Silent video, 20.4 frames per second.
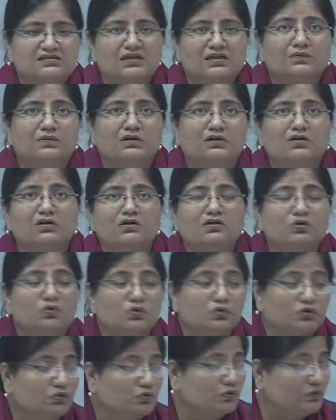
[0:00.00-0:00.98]
I will not
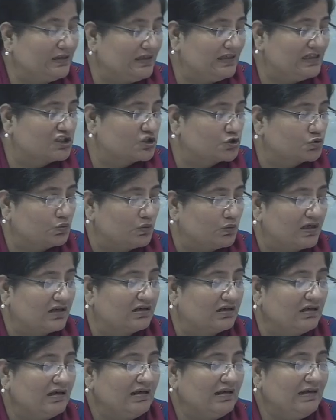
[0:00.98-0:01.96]
go through each
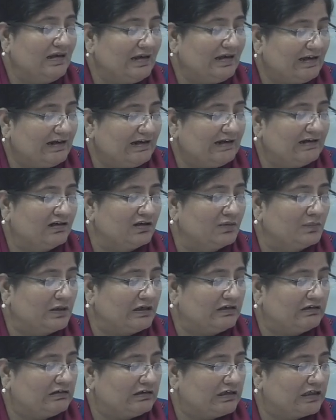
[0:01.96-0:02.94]
one
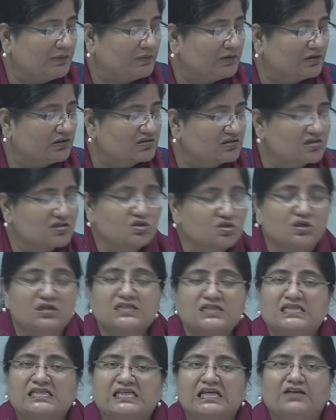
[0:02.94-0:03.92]
independently because it's all
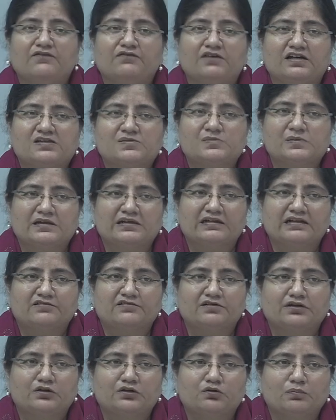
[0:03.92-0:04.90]

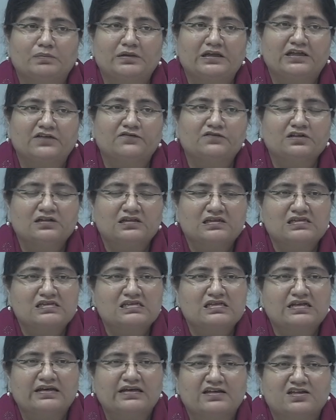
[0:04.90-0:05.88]
self-explanatory. You'll be given these
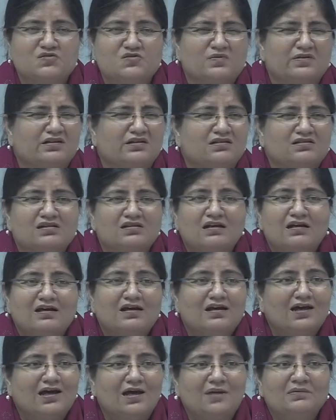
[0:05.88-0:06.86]
slides, but
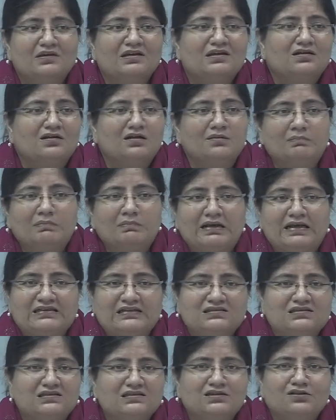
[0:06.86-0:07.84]
the
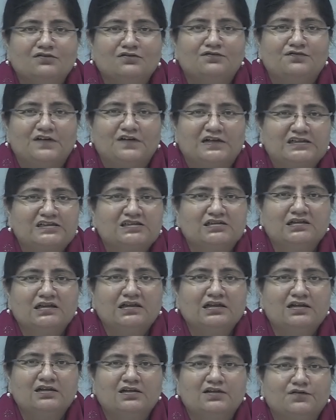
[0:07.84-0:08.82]
complexity of
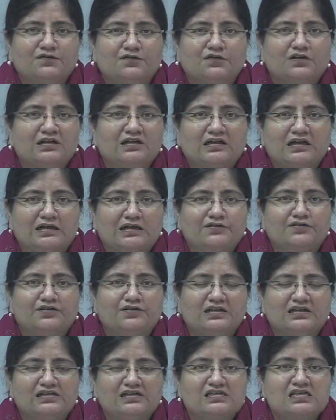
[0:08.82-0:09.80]
functioning in different
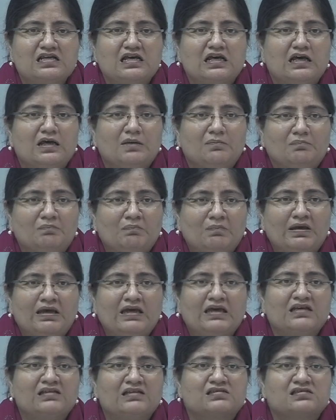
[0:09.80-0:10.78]
countries
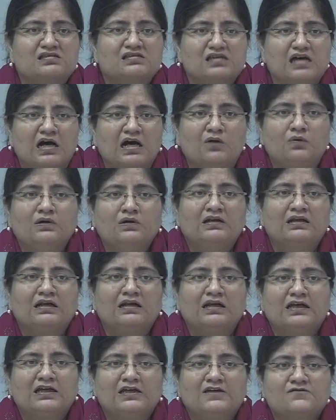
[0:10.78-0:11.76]
makes our
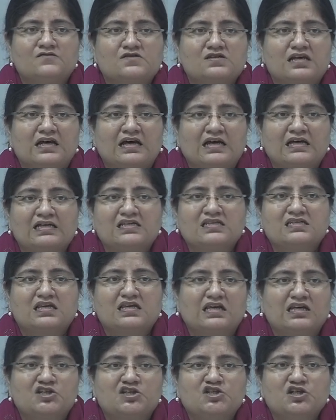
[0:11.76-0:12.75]
lives as
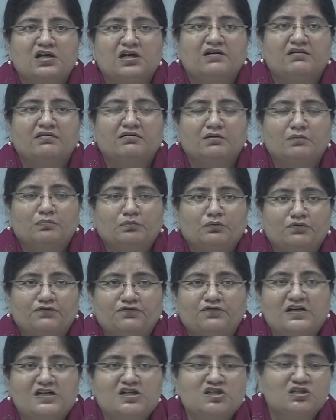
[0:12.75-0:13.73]
HR
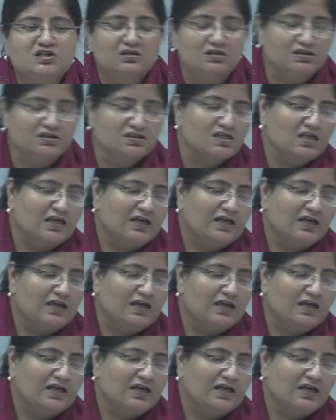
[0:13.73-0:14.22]
professionals